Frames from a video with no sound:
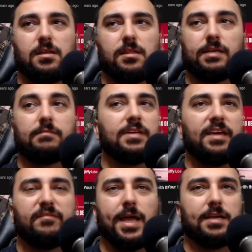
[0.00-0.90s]
They
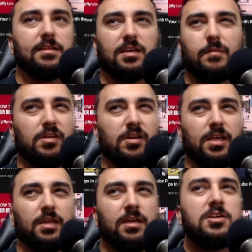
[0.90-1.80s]
give back to the
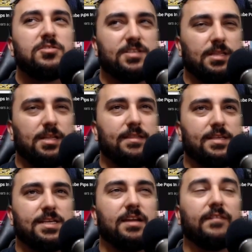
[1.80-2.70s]
community. So there's a lot of
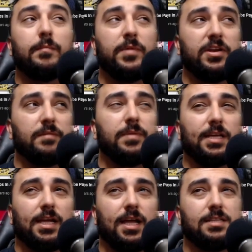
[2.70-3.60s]
this kind of community
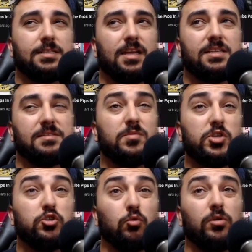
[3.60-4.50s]
building content. It's a
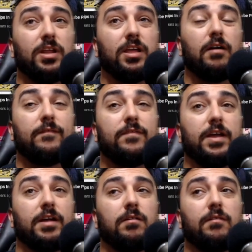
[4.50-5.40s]
majority of
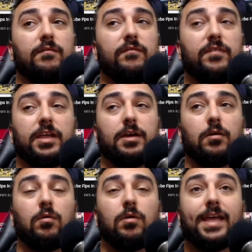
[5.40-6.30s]
their
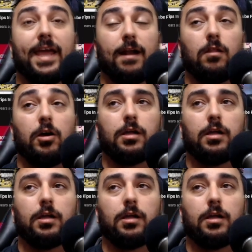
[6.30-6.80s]
video catalog.